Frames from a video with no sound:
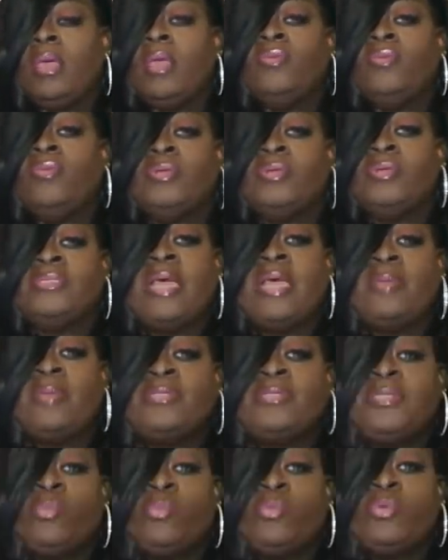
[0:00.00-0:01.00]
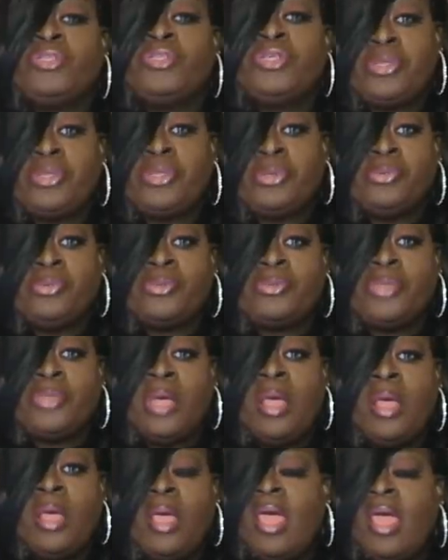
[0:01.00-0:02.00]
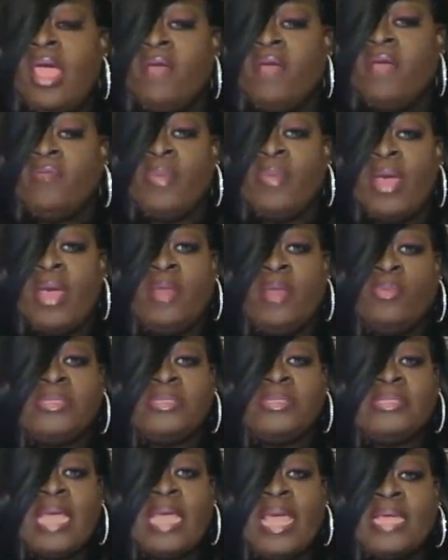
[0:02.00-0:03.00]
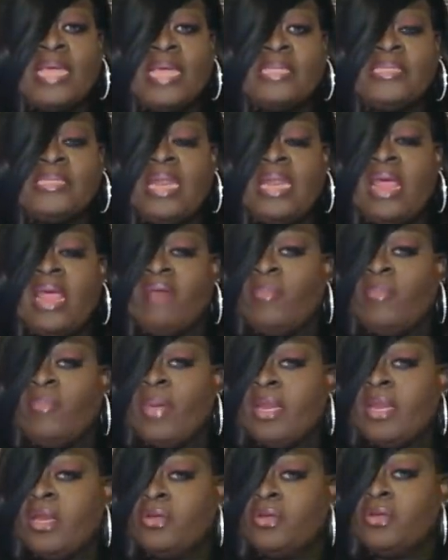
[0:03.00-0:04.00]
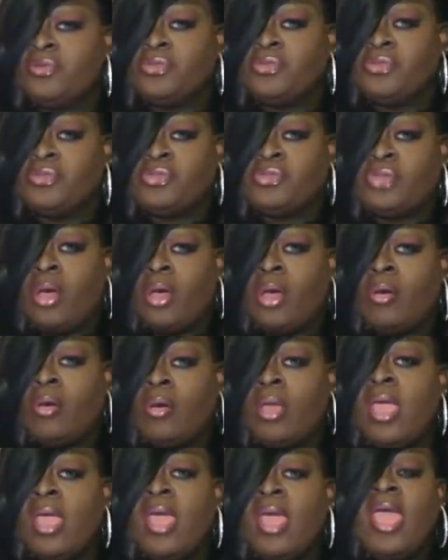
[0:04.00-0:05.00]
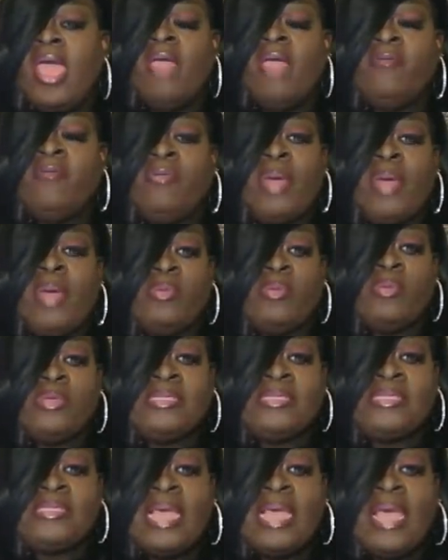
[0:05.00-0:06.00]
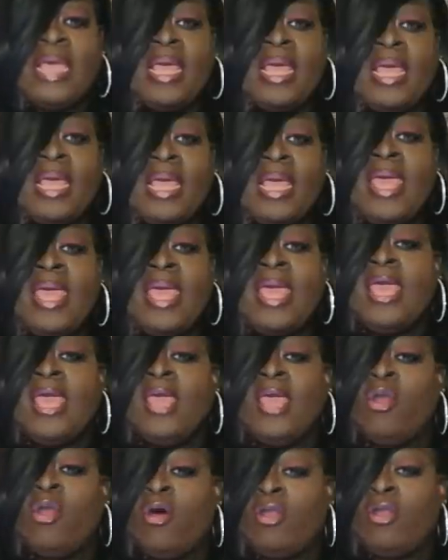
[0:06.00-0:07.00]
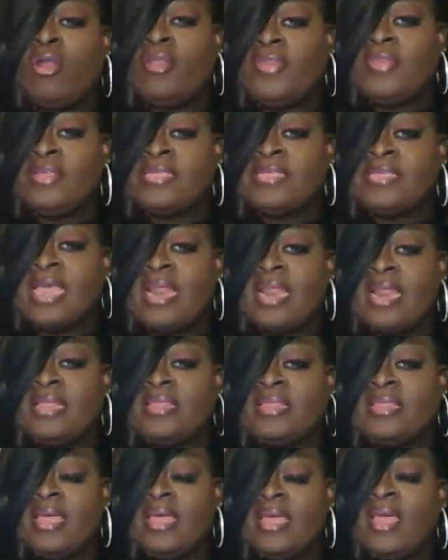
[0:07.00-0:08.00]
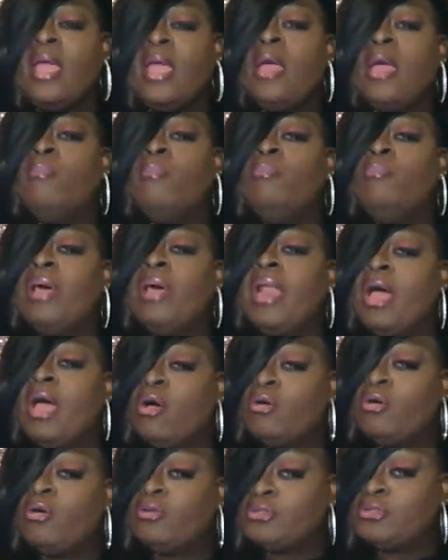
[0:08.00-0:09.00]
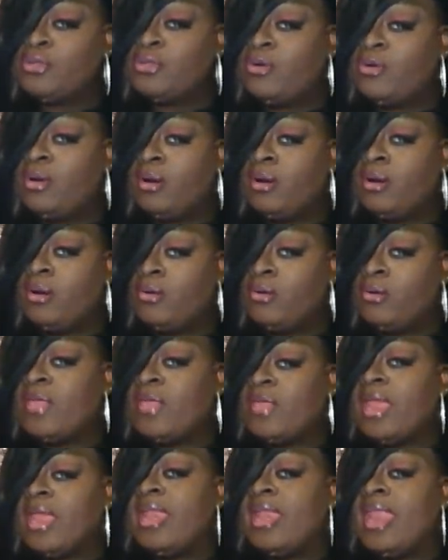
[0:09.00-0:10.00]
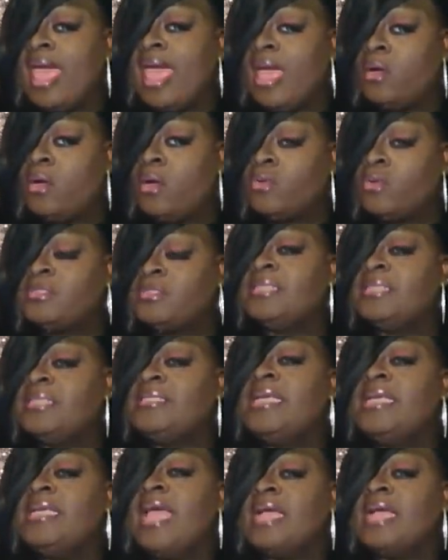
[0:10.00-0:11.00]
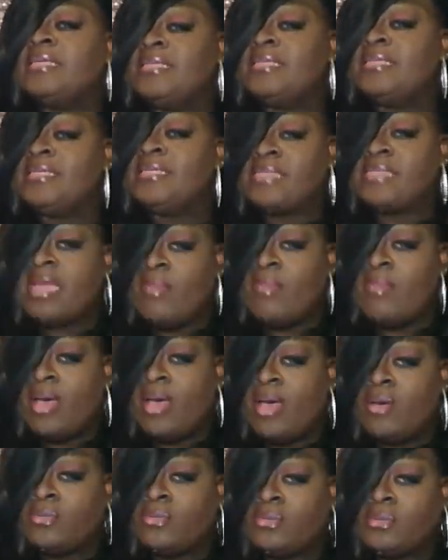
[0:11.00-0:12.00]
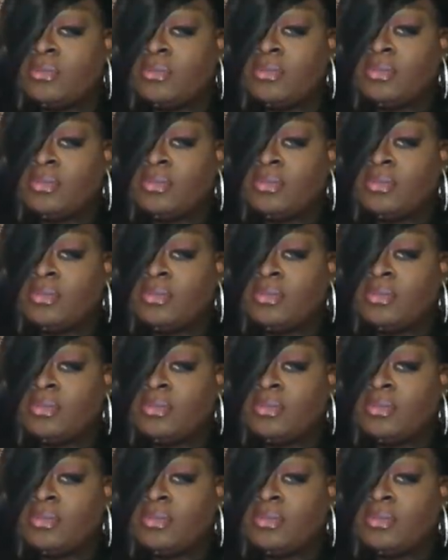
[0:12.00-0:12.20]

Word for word: the reception was huge. Everybody was dancing, everybody knows the song, everybody was singing, and all of this kind of thing. But I also heard that now, since he actually has come out,